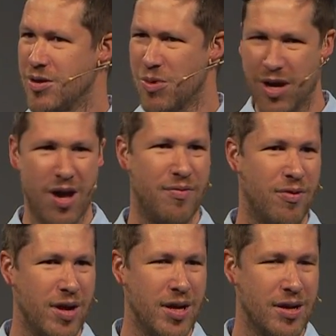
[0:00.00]
in
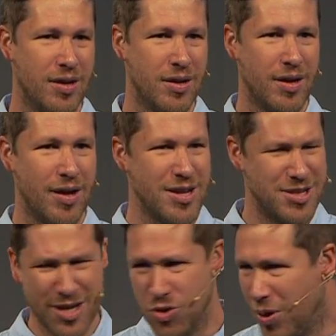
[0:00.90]
recovery uh,
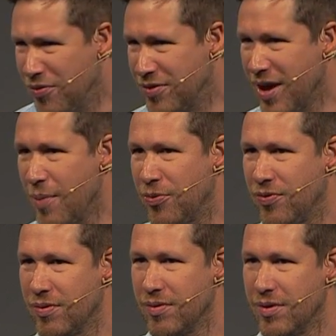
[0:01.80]
is not 12
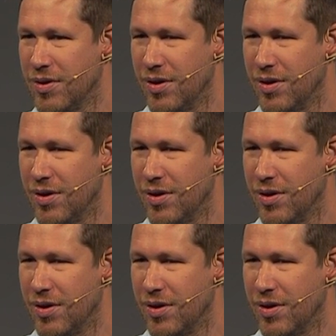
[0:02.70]
steps.